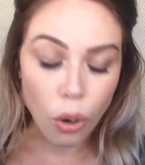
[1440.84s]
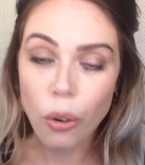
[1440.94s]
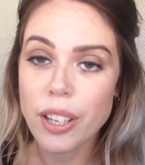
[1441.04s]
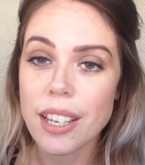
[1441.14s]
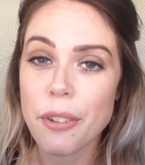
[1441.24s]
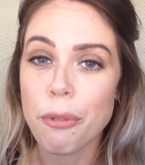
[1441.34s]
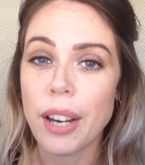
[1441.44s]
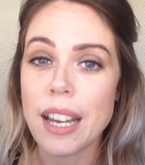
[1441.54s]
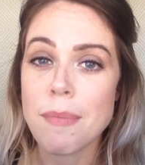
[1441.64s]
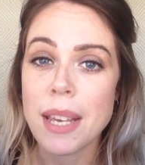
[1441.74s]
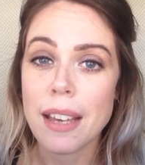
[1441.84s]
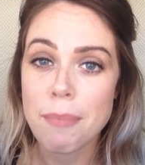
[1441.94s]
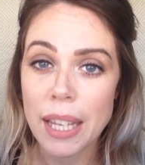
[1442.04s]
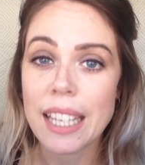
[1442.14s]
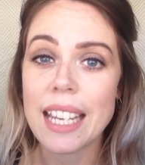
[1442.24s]
Or you can find me at
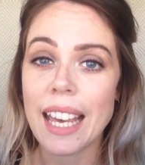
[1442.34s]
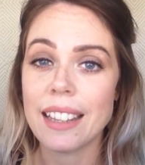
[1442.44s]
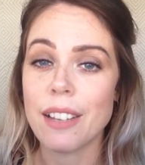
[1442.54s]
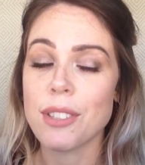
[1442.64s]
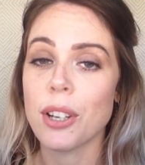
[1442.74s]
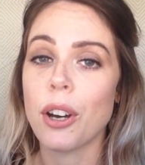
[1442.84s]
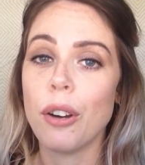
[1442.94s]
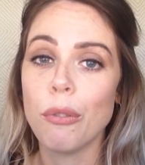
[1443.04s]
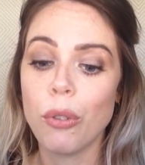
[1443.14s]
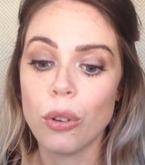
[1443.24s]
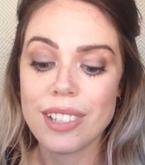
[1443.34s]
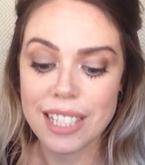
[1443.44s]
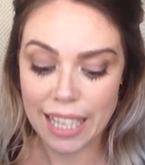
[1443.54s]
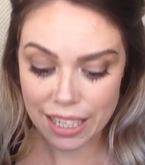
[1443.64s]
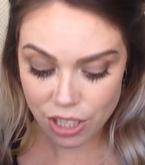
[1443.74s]

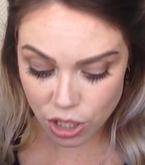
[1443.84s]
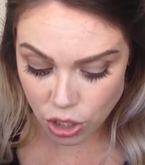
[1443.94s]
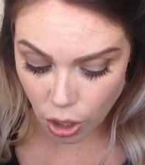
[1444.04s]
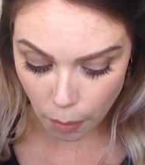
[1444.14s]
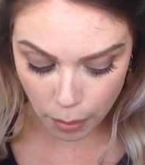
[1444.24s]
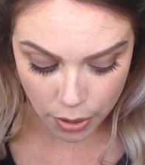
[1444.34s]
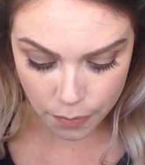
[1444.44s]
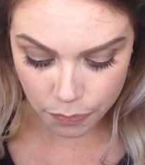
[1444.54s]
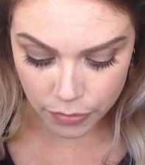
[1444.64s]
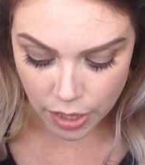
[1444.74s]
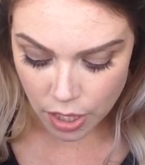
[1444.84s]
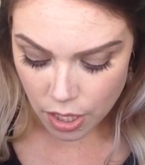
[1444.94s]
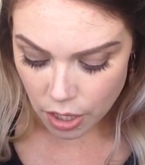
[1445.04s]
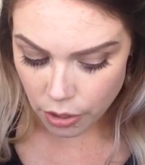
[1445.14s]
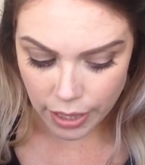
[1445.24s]
melaniekatelove.com/shop.
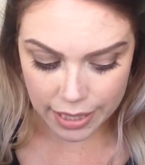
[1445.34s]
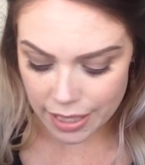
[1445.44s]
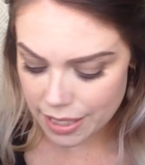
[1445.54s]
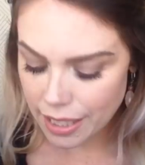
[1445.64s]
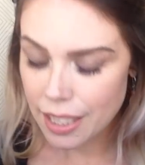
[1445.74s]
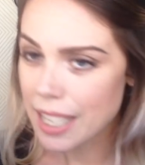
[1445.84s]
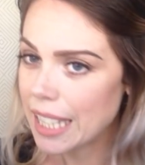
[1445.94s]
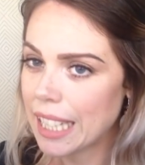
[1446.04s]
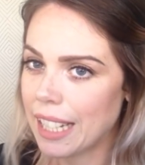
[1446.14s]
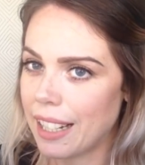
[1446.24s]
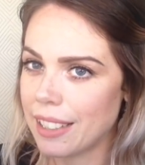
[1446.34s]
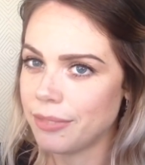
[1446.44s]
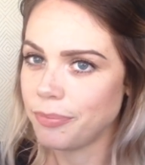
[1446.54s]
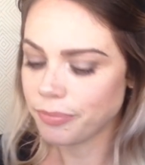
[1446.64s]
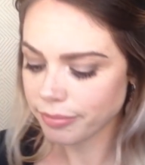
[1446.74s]
All right, let's get another card.
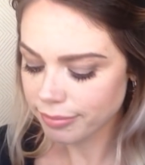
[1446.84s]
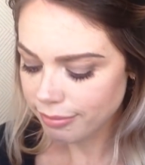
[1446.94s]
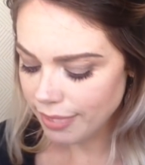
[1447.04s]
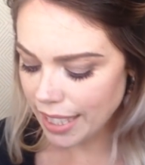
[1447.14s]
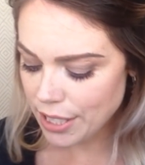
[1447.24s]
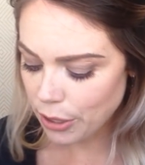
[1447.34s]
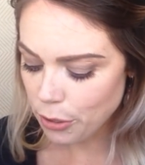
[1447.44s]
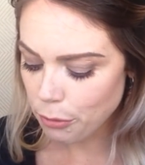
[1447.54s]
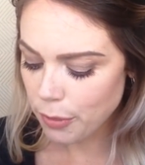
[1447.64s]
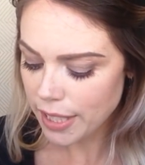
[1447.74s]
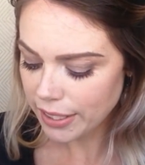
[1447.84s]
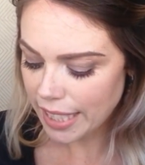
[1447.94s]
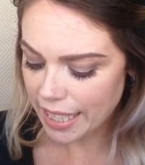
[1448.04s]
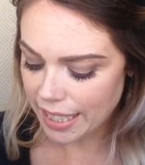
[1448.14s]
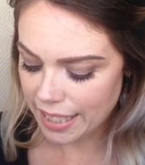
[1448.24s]
I don't feel
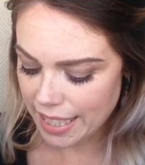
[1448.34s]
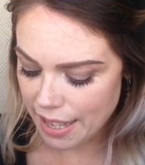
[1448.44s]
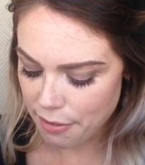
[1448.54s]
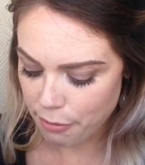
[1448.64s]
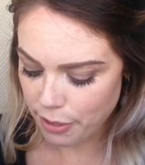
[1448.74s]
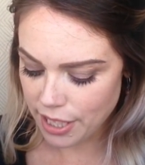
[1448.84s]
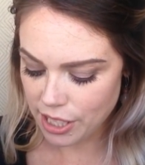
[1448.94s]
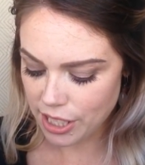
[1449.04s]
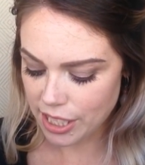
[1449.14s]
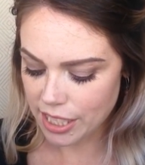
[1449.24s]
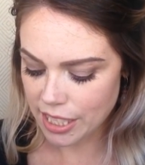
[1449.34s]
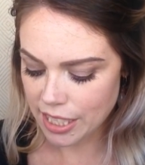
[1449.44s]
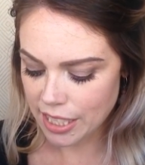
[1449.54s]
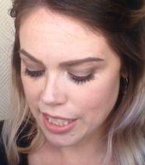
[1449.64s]
like I've reached